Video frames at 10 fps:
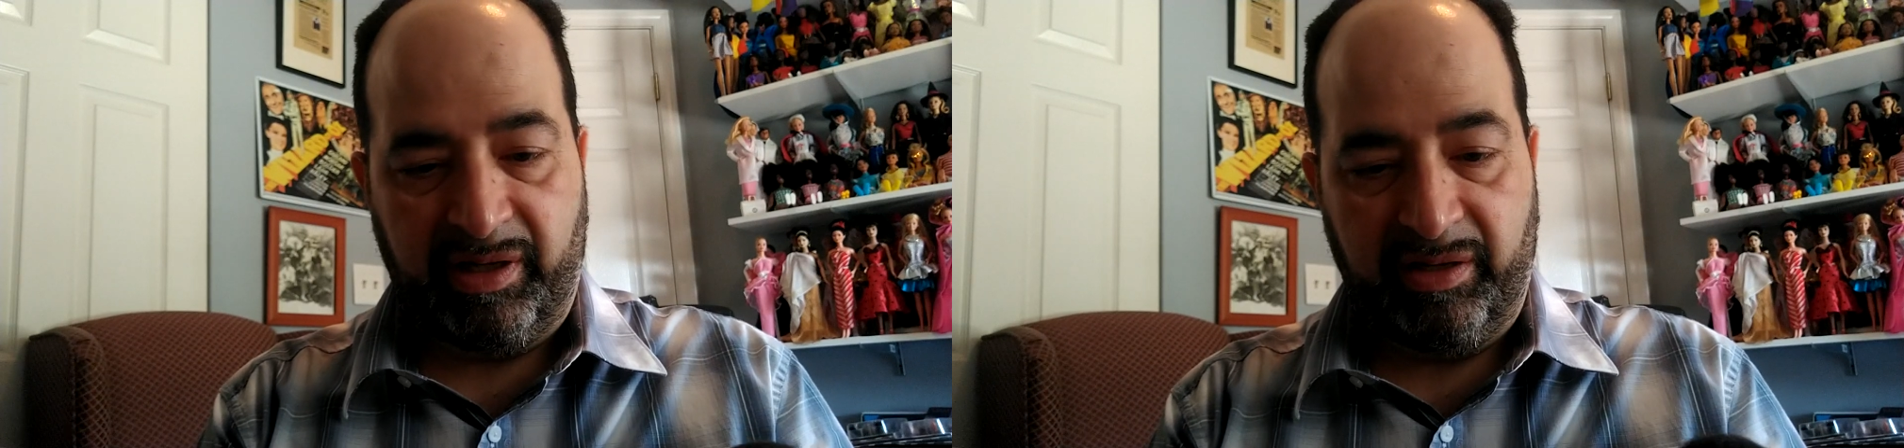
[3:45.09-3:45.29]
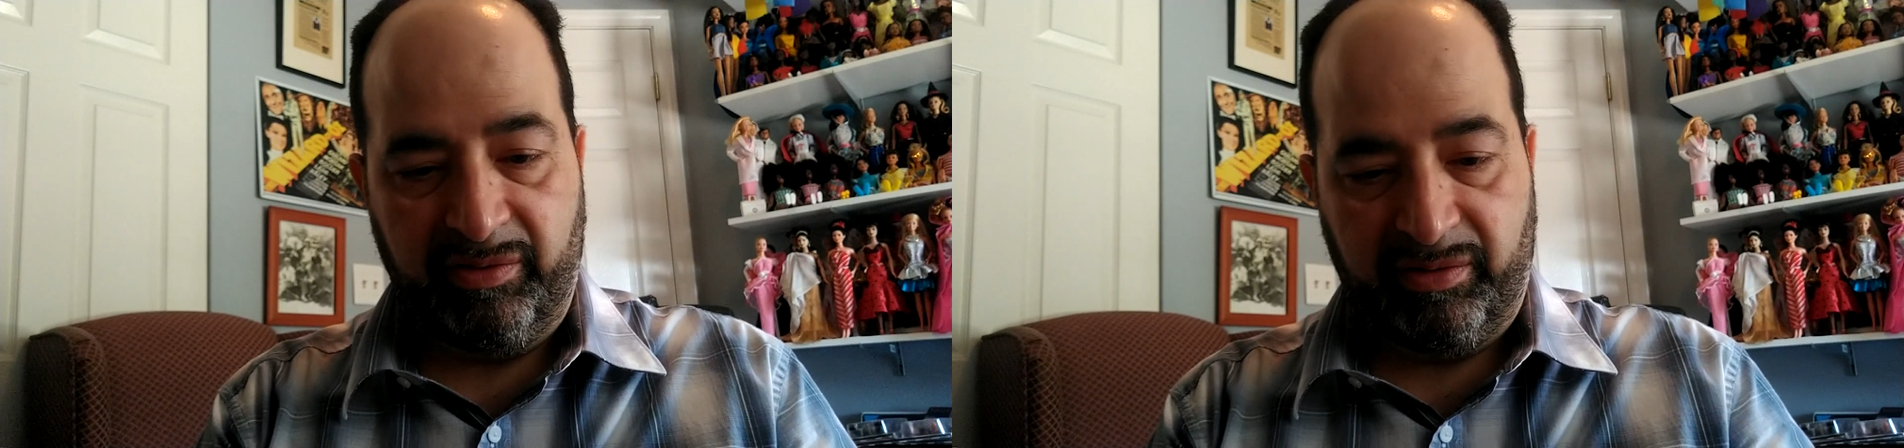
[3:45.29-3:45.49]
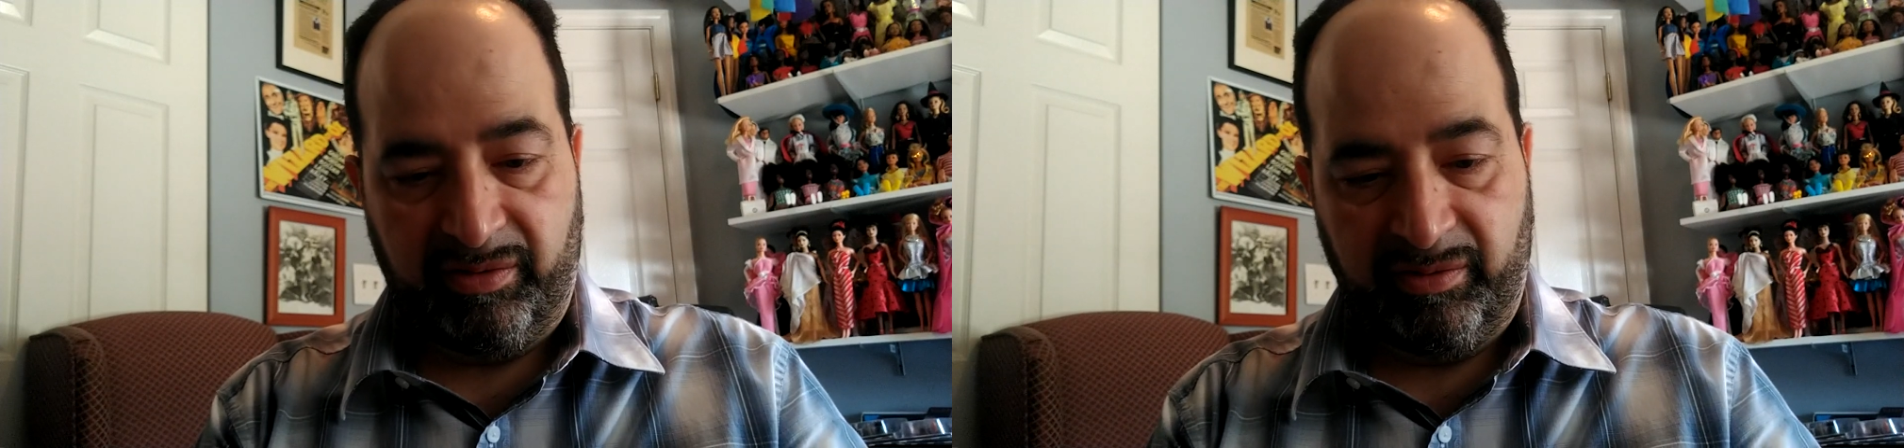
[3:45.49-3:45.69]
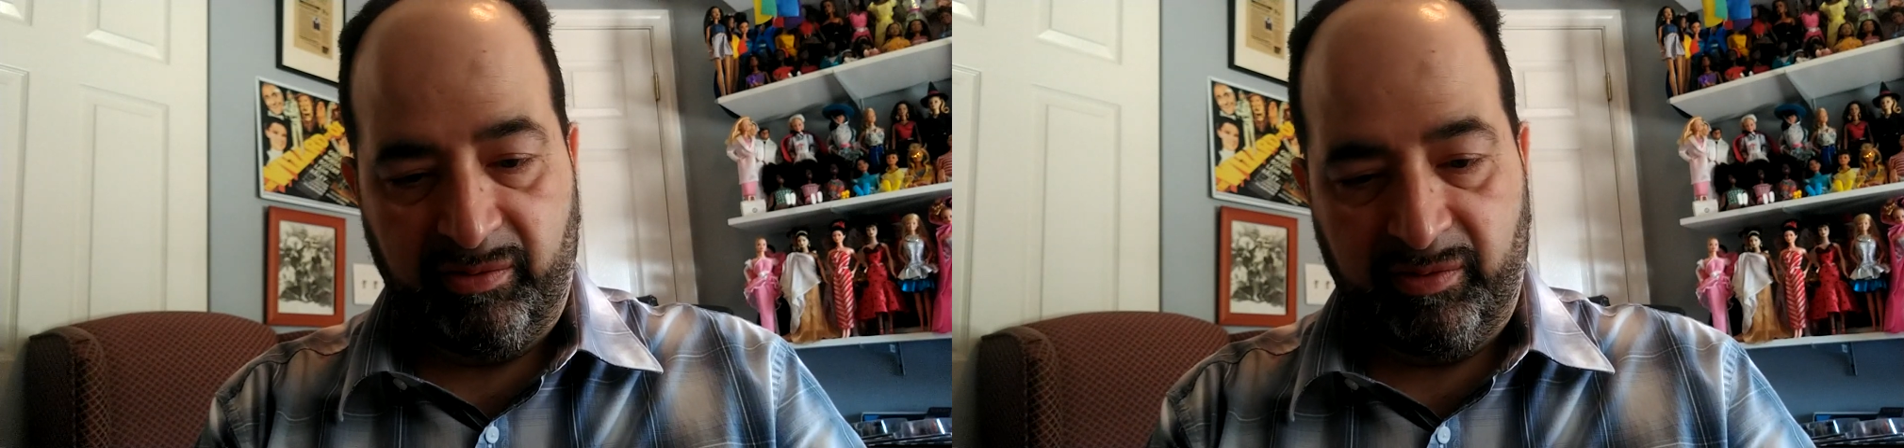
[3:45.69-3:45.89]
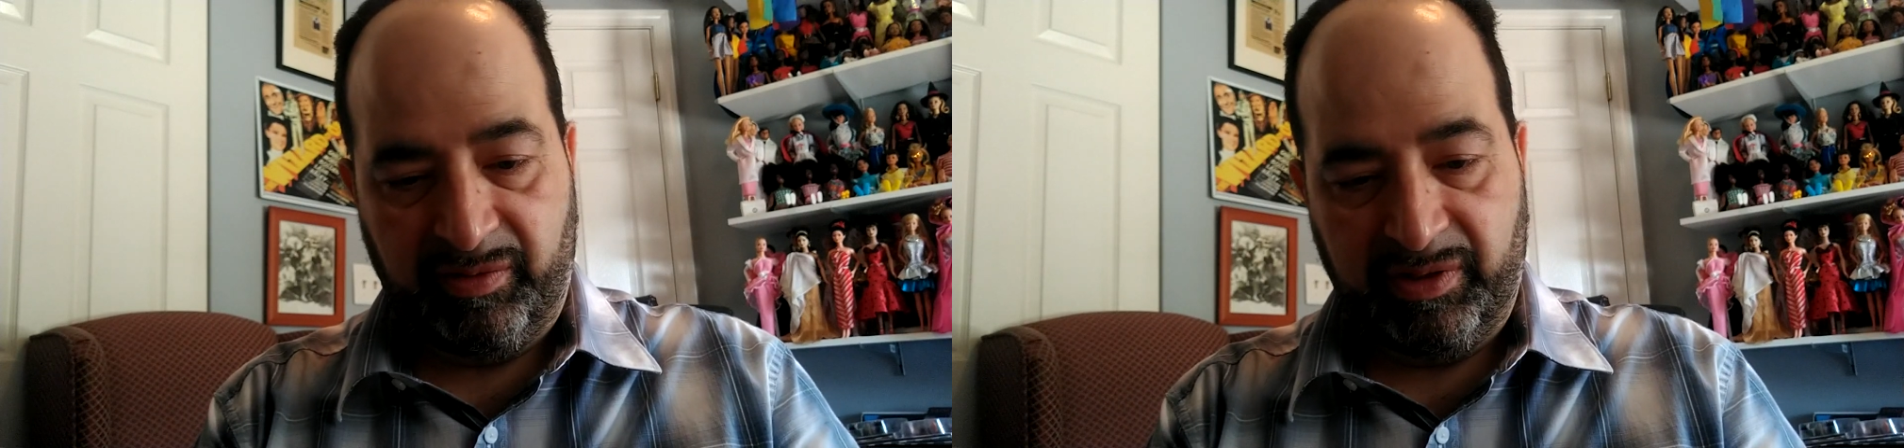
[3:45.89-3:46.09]
other
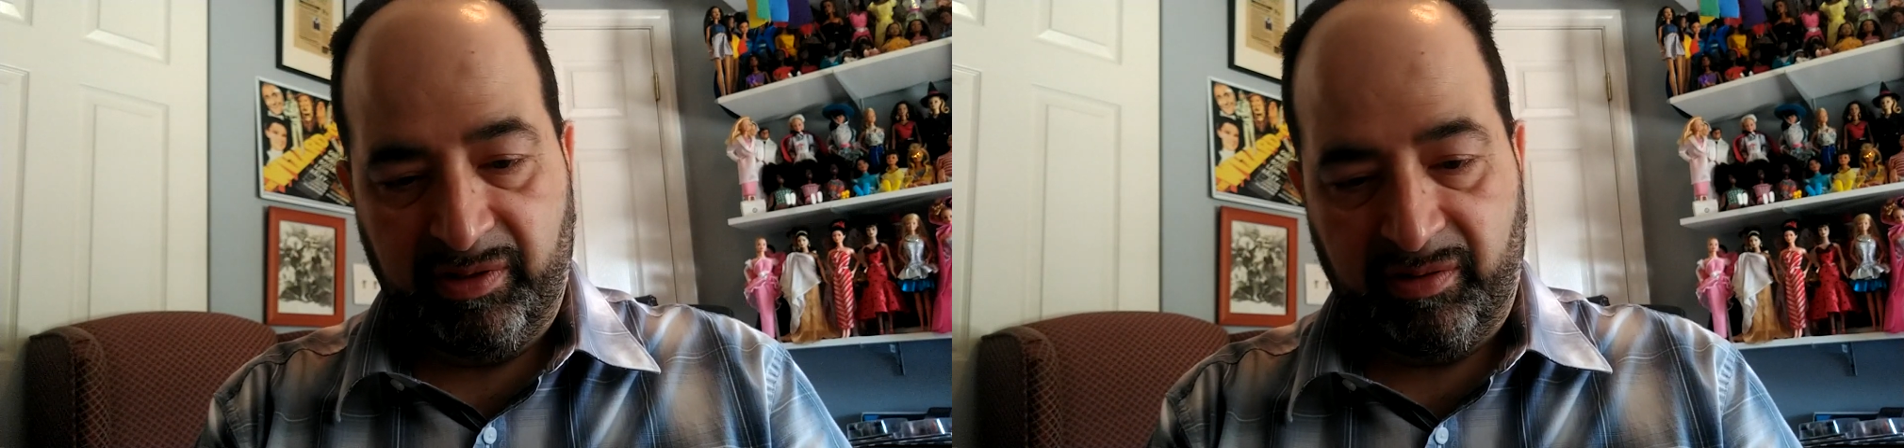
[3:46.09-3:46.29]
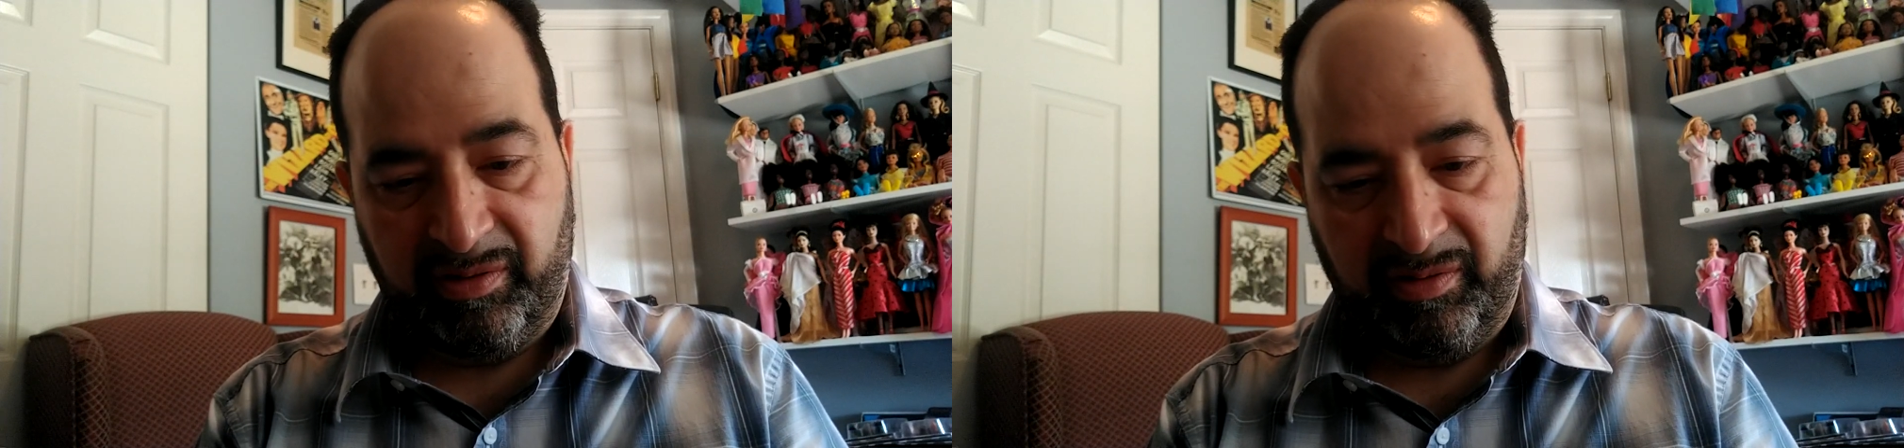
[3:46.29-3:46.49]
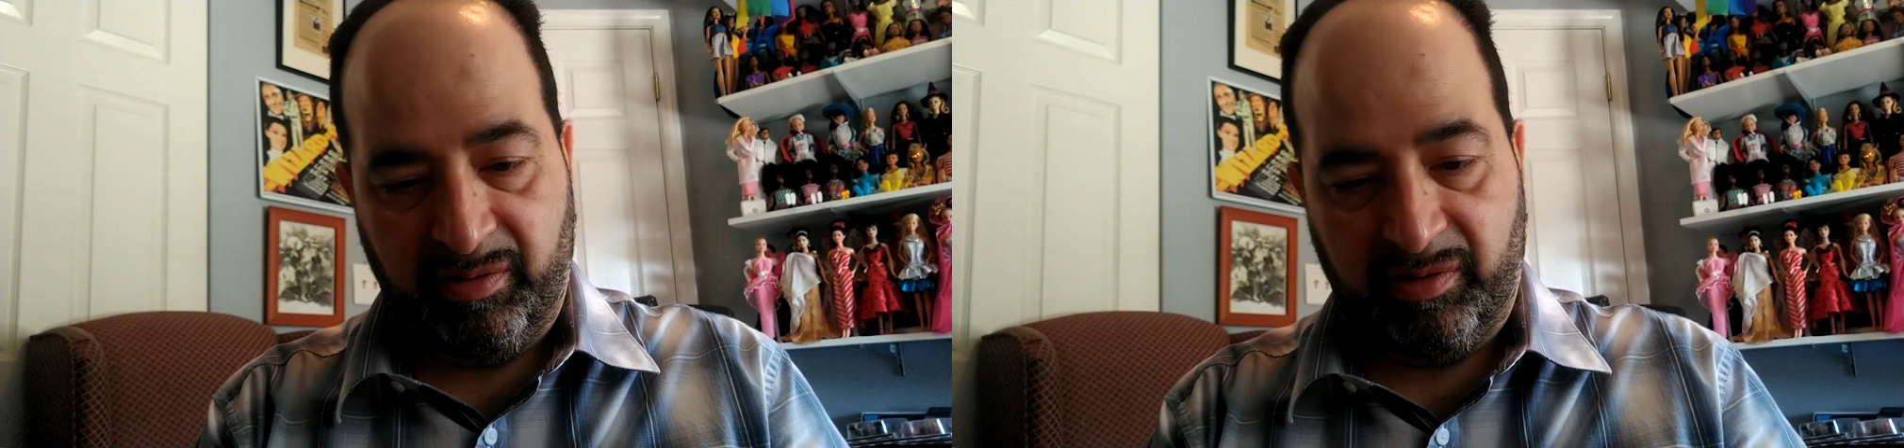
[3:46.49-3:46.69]
two of these